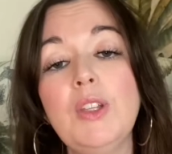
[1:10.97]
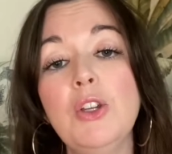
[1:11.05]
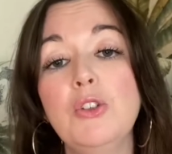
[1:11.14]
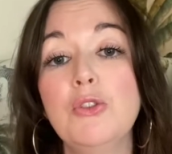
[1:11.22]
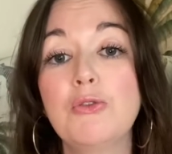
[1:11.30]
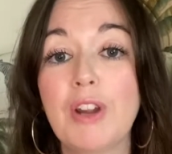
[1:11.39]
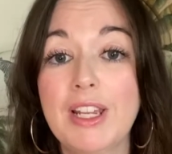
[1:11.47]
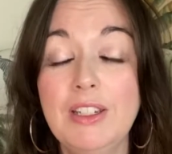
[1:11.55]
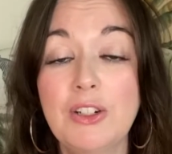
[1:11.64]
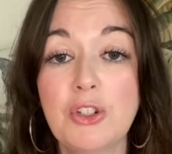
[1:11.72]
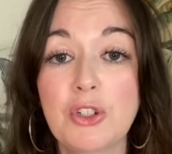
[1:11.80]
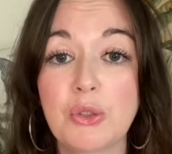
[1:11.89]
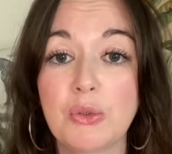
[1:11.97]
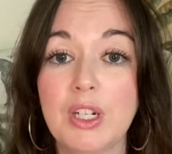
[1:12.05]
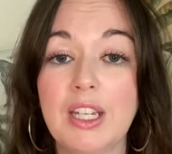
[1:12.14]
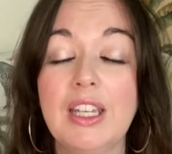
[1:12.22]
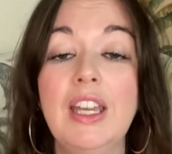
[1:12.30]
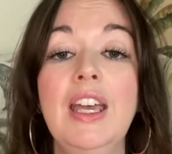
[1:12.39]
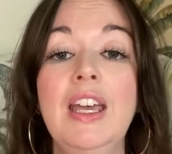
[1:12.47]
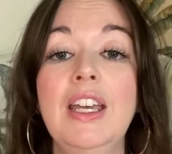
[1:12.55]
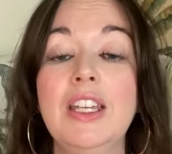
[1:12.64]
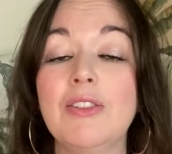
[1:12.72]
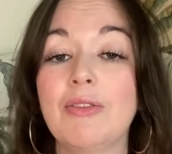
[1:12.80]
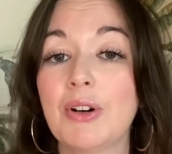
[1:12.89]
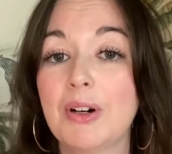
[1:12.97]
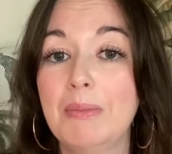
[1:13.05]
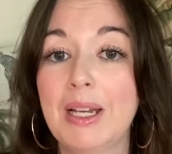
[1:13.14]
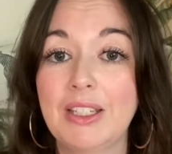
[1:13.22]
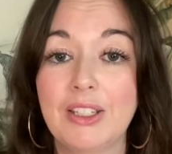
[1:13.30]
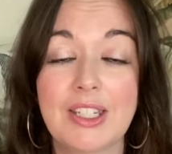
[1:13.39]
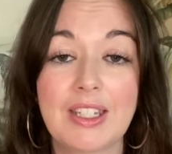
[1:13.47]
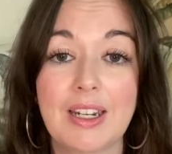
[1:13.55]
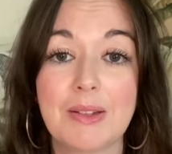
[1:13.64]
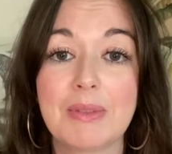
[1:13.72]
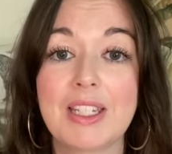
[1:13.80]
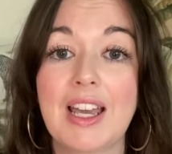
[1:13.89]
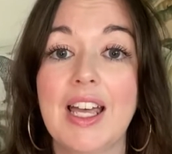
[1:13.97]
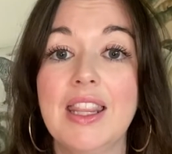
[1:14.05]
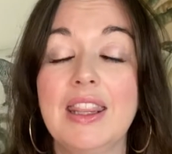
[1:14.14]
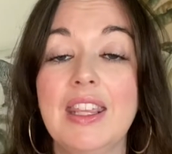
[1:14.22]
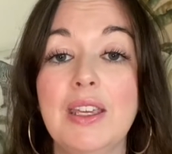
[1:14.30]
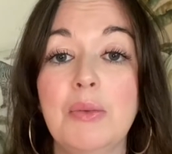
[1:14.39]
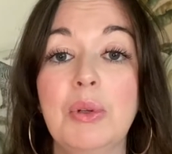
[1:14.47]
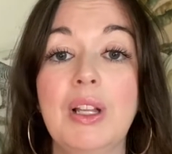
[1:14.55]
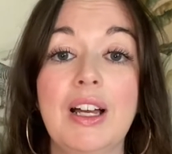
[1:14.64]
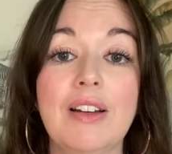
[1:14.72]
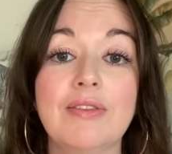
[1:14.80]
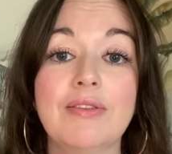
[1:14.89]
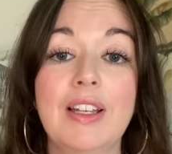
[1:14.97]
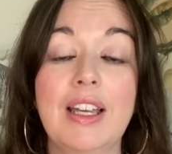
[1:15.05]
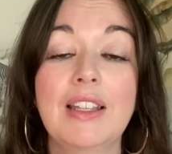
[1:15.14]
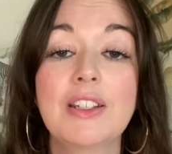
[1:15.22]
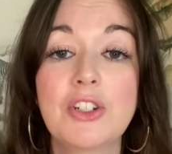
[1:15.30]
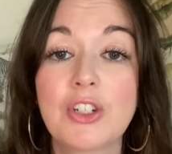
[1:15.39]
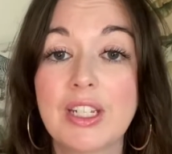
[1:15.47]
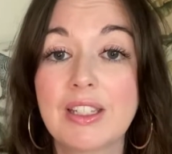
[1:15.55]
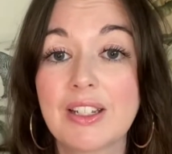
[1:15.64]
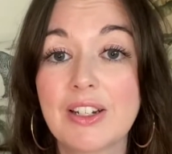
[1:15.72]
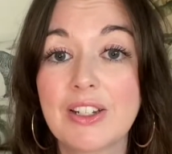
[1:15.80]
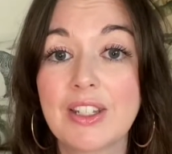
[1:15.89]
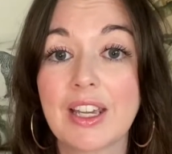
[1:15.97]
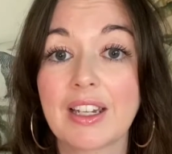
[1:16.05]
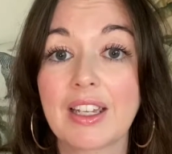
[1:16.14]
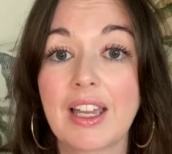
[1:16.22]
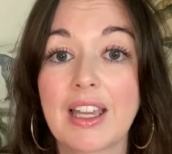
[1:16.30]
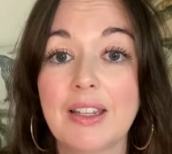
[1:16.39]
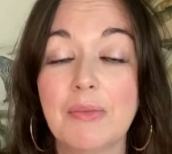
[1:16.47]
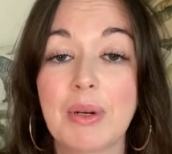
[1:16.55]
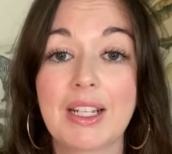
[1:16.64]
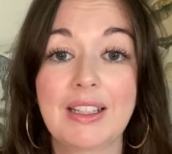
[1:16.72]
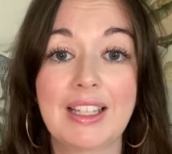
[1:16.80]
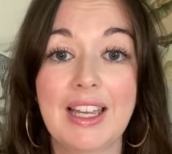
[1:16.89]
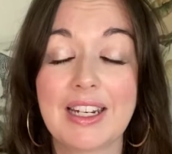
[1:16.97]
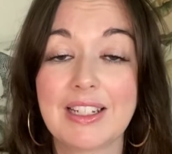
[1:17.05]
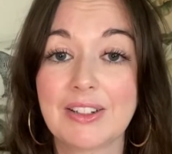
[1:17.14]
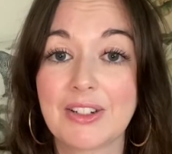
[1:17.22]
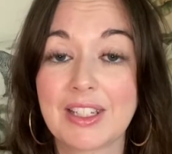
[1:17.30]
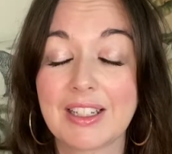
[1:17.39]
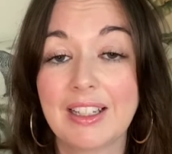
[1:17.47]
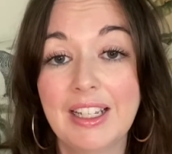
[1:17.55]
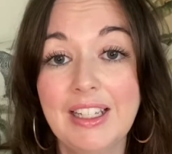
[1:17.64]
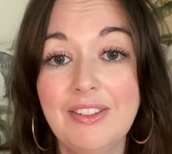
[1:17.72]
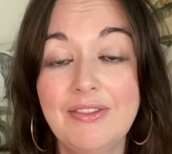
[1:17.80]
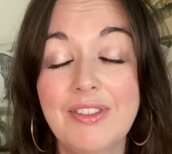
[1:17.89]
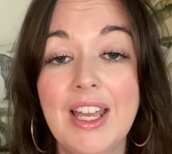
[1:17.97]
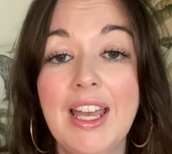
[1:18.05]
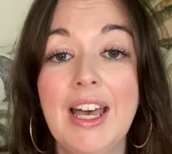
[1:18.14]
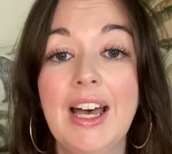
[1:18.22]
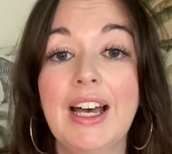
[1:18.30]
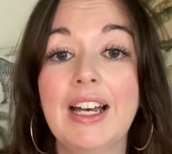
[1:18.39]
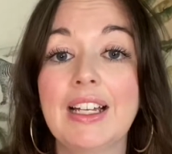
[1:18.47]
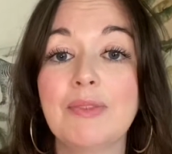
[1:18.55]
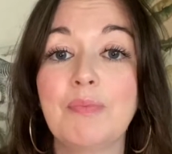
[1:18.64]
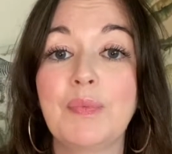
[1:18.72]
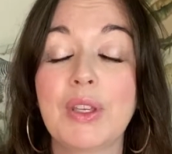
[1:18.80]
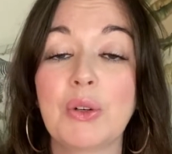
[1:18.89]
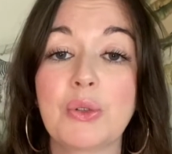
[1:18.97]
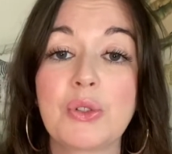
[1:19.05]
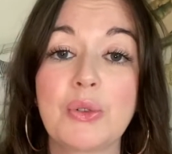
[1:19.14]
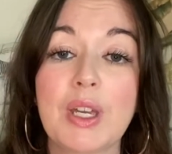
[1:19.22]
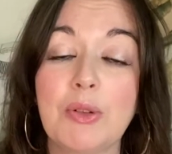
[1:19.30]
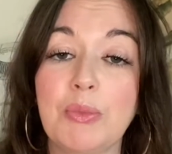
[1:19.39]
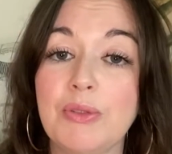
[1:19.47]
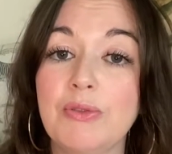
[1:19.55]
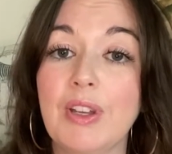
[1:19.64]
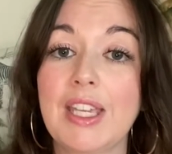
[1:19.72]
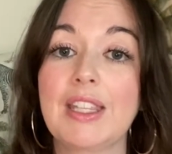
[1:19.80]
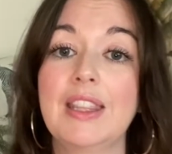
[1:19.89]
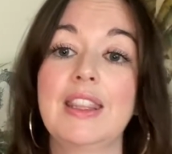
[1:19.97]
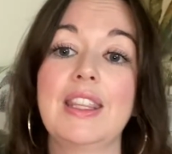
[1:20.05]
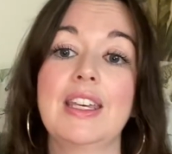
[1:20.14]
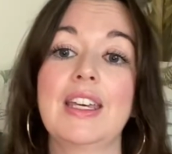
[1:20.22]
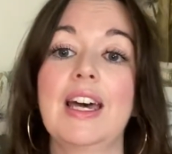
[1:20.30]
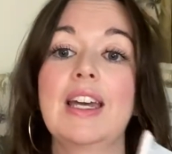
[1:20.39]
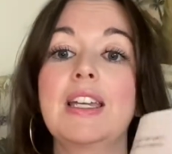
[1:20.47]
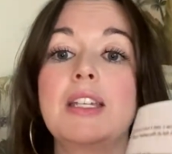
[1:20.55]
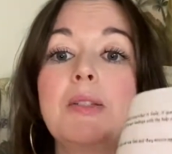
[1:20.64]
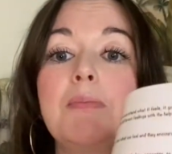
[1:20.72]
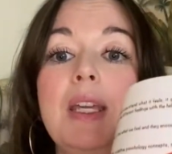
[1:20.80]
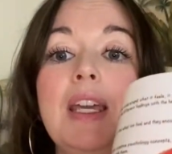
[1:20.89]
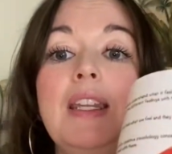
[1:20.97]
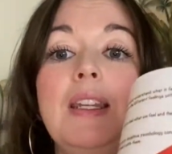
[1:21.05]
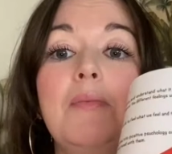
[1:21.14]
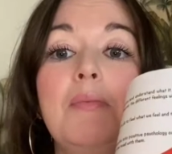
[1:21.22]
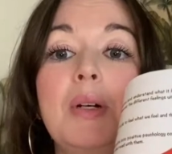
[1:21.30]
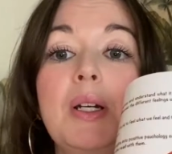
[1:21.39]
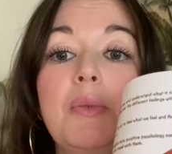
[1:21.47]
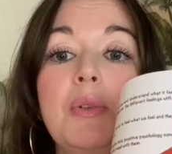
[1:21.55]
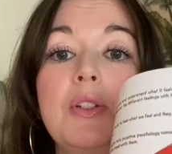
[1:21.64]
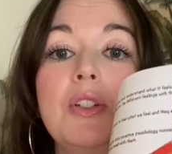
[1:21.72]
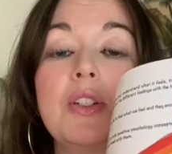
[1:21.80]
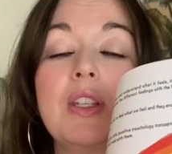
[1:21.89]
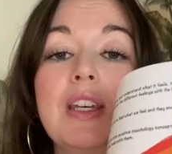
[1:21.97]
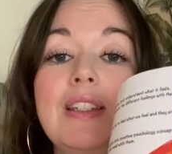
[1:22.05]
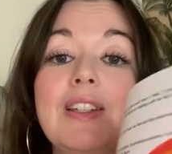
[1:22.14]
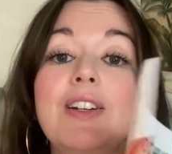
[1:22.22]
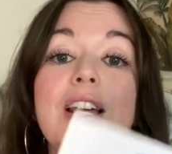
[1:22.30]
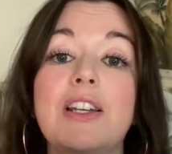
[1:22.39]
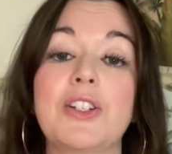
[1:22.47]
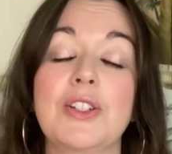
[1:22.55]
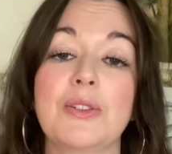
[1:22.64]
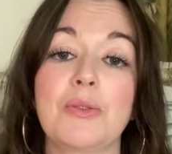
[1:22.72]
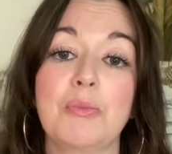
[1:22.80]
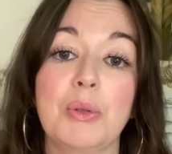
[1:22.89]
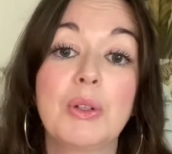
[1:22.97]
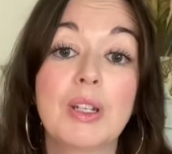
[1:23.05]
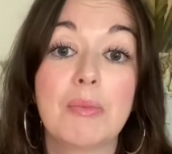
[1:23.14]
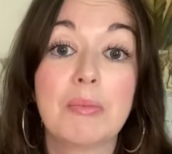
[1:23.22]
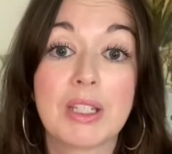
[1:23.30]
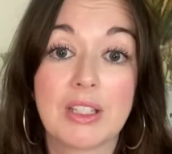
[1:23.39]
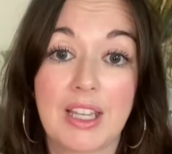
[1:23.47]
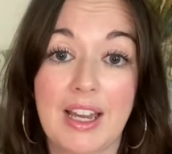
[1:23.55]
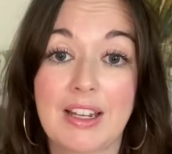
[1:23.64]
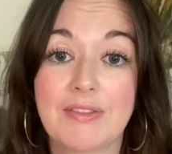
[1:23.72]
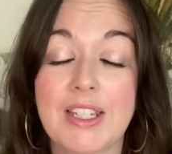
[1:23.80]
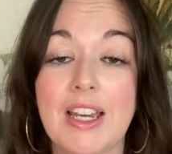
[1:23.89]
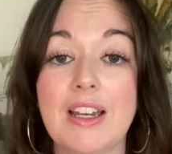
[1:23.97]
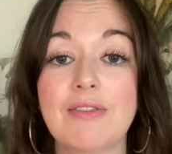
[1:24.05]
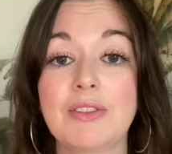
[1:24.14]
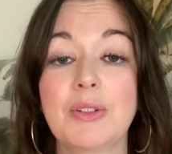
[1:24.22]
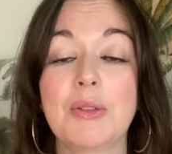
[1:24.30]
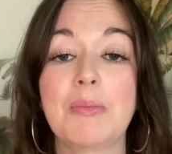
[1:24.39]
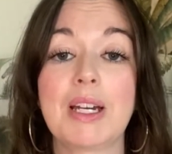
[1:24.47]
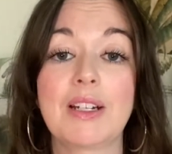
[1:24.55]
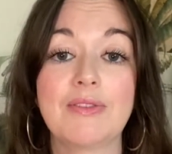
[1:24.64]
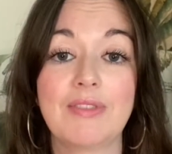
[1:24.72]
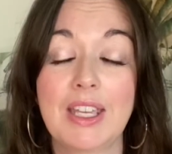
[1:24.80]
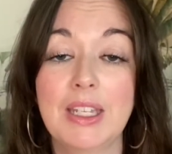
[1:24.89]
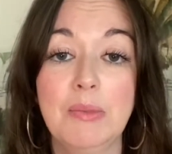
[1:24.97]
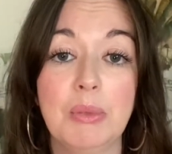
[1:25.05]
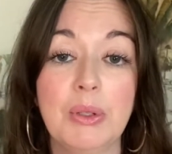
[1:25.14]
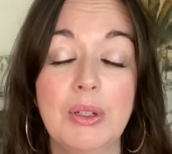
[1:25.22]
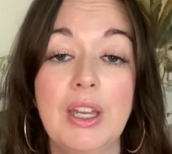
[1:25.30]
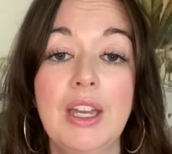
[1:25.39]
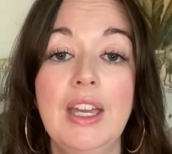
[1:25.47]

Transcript: You've written your story, you've got a manuscript, and they will have illustrators that can bring the characters to life. They also help you find the ISBN number, which is the international book number that you have to have on the back of any book,